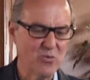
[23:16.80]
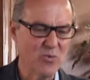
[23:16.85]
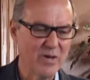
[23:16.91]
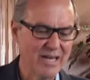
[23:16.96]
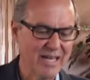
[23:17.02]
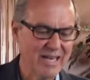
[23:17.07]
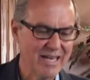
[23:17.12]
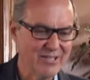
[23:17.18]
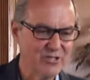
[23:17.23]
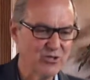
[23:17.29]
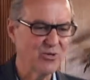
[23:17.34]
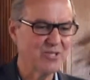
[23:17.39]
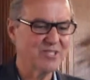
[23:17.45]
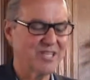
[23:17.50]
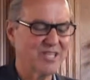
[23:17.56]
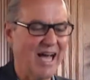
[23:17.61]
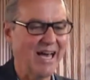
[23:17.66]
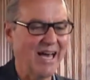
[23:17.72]
need to do
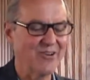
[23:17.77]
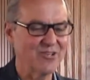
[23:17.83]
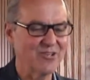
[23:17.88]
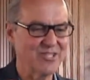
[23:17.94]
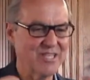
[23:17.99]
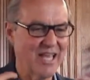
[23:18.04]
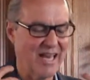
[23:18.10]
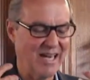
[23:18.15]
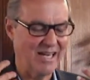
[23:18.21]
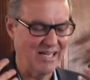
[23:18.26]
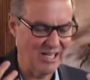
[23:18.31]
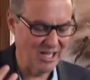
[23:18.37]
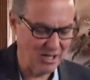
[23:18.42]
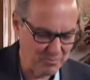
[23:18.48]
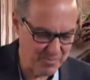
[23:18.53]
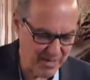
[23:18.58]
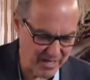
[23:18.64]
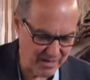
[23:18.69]
is to understand a little
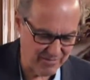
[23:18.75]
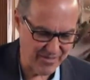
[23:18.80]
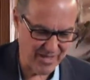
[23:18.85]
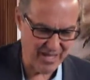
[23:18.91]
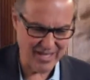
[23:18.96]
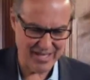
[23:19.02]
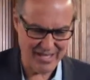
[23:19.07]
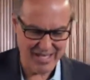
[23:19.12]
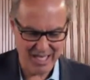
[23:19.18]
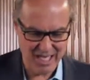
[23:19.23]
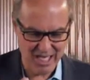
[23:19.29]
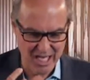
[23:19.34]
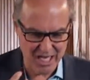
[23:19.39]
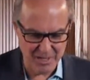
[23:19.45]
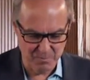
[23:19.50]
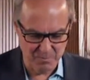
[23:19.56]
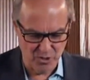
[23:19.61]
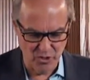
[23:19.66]
bit of the
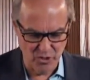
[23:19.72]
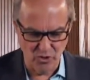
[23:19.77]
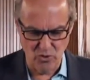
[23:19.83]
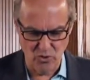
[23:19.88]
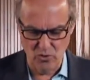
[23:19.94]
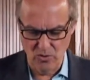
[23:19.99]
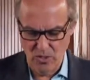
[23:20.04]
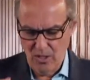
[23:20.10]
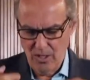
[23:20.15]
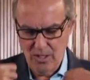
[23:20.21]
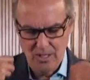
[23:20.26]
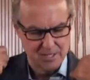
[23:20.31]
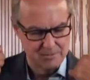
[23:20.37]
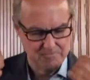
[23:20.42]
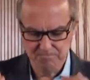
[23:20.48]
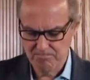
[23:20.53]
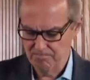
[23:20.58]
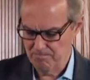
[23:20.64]
Hebrew
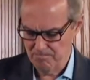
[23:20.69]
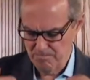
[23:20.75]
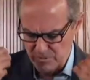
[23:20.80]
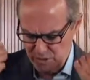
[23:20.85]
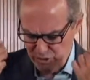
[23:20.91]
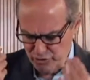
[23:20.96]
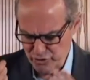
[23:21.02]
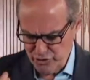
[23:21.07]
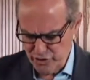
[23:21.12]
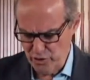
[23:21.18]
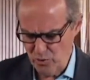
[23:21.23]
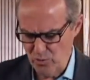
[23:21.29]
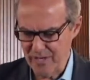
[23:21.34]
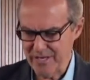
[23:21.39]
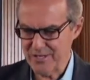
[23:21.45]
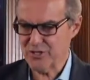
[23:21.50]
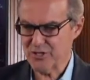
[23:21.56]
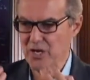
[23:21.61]

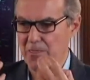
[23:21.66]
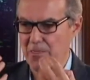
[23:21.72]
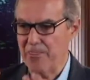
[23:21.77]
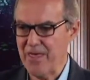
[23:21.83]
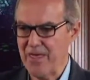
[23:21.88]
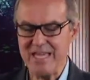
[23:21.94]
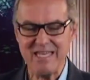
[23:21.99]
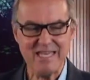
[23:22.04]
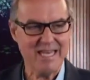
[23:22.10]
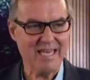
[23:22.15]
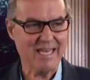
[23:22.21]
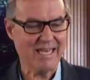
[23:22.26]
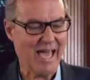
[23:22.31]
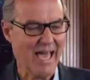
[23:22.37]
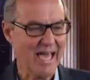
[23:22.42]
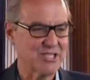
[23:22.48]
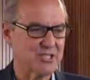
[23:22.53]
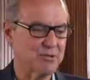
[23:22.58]
Jewish thinking
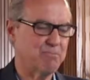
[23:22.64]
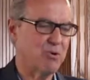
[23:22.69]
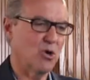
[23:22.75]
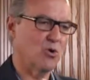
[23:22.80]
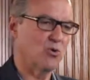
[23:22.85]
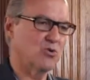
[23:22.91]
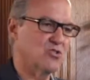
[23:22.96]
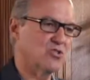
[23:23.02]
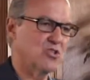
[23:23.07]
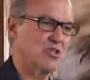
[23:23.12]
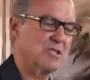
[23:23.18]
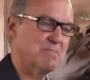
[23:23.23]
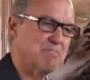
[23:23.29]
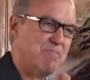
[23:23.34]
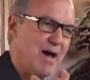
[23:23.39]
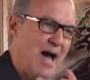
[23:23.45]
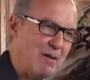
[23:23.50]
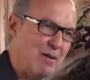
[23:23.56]
as opposed to the
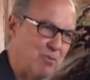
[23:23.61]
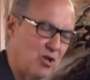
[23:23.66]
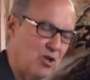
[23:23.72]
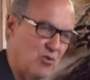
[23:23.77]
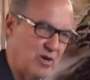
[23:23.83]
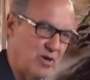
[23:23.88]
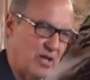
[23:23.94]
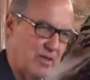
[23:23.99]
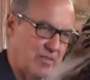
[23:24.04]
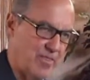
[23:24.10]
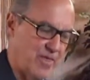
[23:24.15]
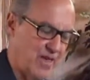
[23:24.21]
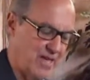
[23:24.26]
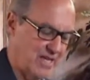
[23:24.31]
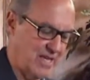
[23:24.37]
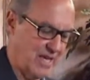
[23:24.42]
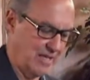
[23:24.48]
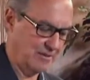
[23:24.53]
Babylonian
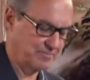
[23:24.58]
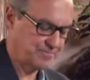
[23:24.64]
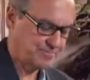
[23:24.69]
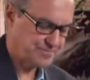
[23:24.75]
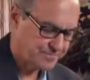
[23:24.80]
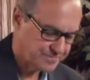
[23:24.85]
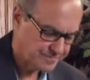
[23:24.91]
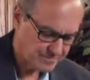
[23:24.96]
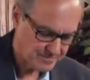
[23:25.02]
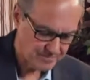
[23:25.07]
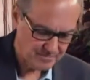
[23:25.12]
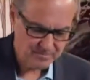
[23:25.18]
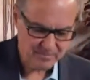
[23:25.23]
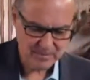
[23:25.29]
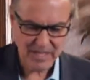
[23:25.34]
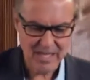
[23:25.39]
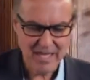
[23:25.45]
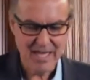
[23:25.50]
thinking.
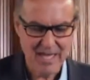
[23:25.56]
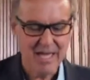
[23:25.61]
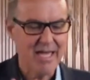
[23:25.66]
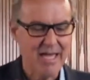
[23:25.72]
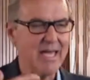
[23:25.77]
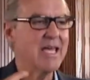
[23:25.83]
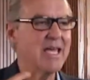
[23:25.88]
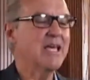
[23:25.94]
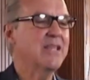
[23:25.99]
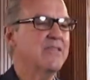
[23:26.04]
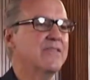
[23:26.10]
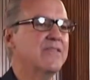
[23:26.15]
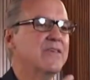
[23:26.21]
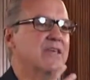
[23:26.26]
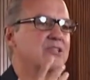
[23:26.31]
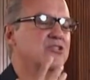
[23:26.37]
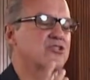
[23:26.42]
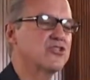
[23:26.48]
In
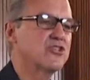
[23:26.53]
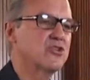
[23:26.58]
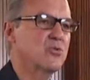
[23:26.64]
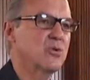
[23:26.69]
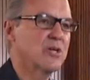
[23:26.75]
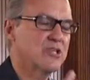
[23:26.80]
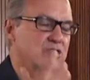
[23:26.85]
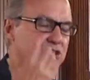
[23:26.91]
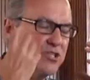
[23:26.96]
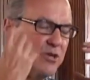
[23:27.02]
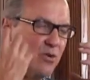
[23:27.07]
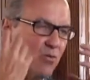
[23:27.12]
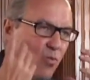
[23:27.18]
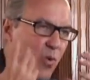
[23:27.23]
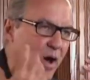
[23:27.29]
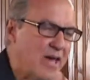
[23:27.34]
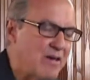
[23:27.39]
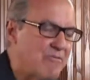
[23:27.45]
the Jewish
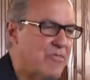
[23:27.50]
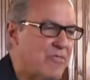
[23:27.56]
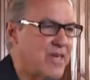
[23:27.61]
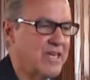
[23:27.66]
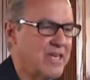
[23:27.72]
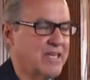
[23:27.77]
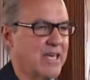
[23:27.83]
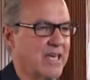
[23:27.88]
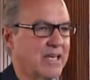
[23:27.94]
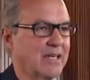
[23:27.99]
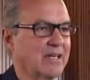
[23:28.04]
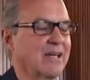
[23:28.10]
way of thinking,